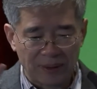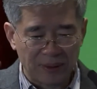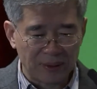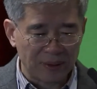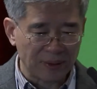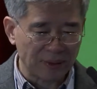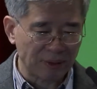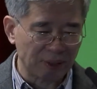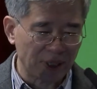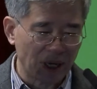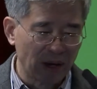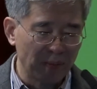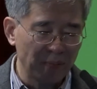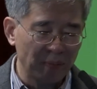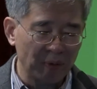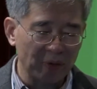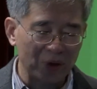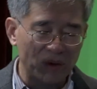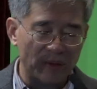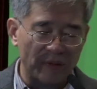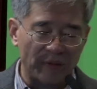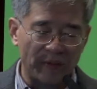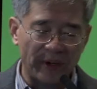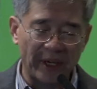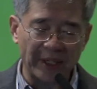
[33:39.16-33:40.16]
the
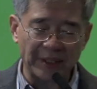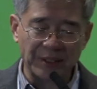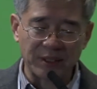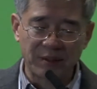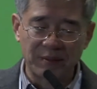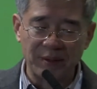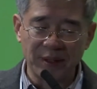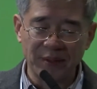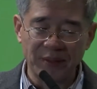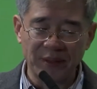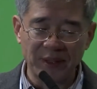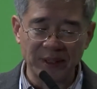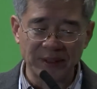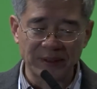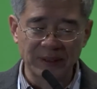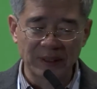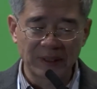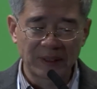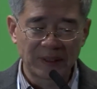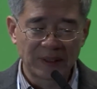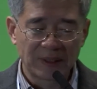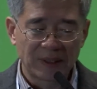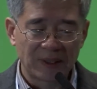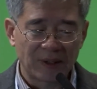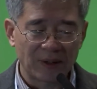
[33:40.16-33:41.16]
empirical fact about this.
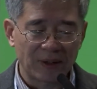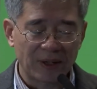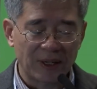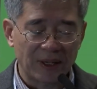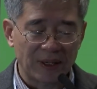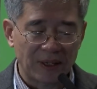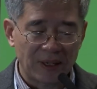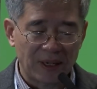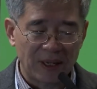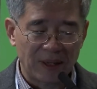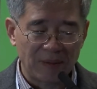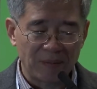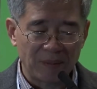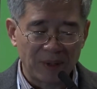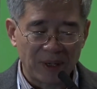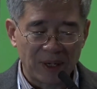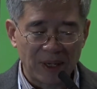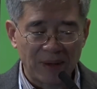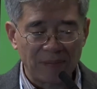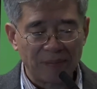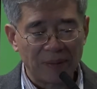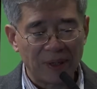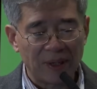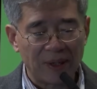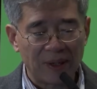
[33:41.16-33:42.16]
Okay.
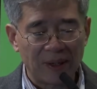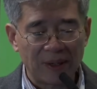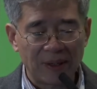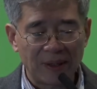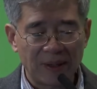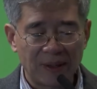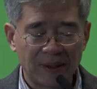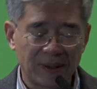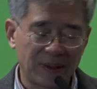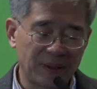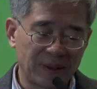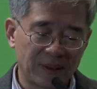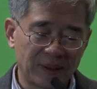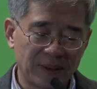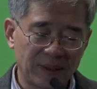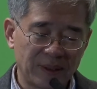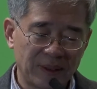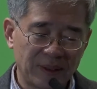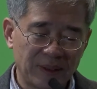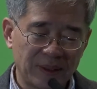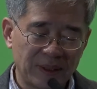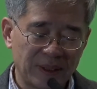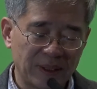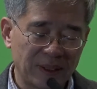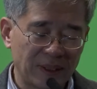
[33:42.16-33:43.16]
Let me.
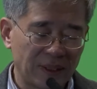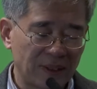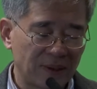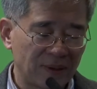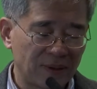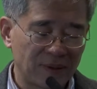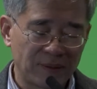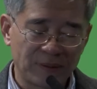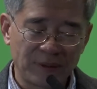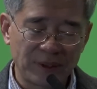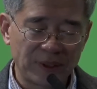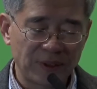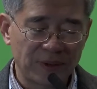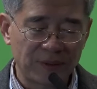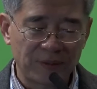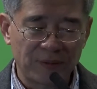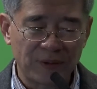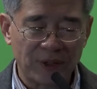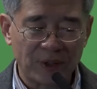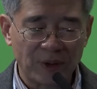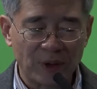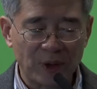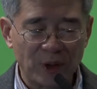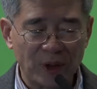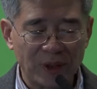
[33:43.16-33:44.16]
Read
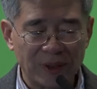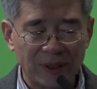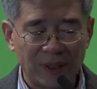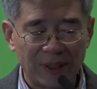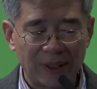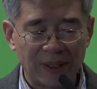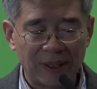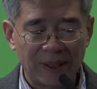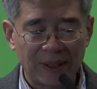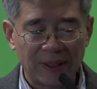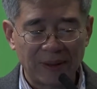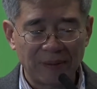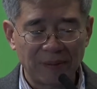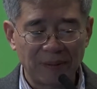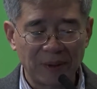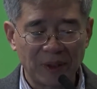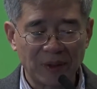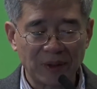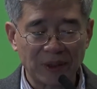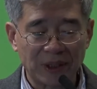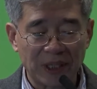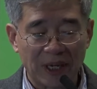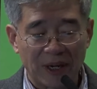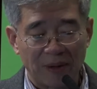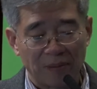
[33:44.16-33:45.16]
very quickly
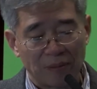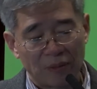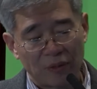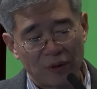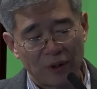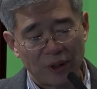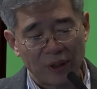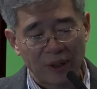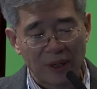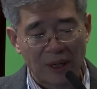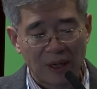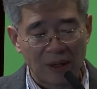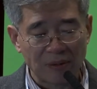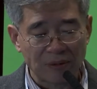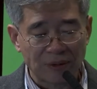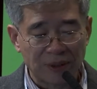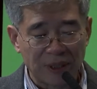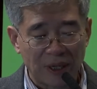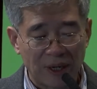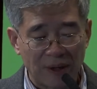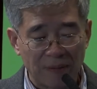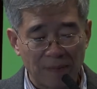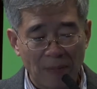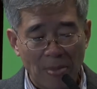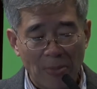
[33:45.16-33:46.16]
because I'm running out of
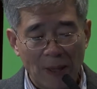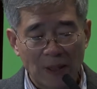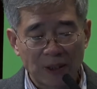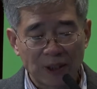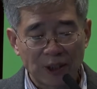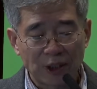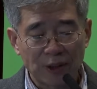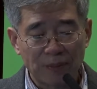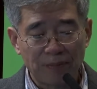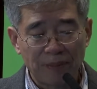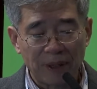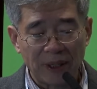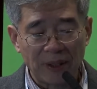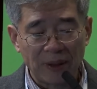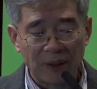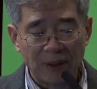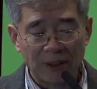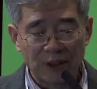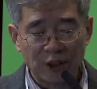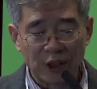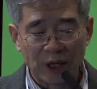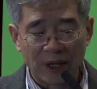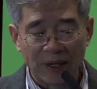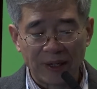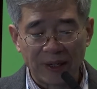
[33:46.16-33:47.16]
time. Japan,
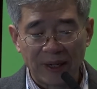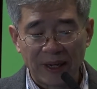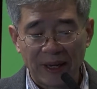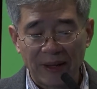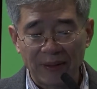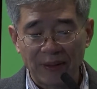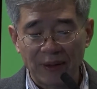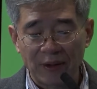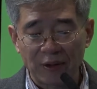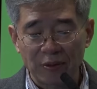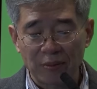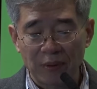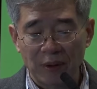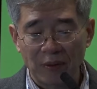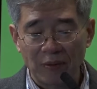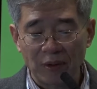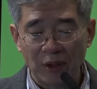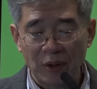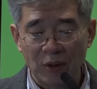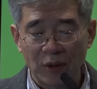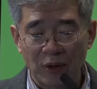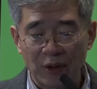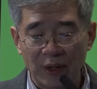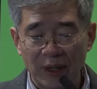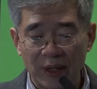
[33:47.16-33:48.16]
China, and the Republic
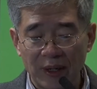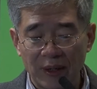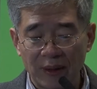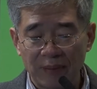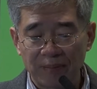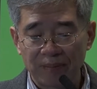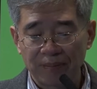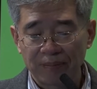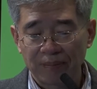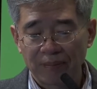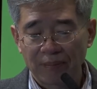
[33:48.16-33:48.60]
of Korea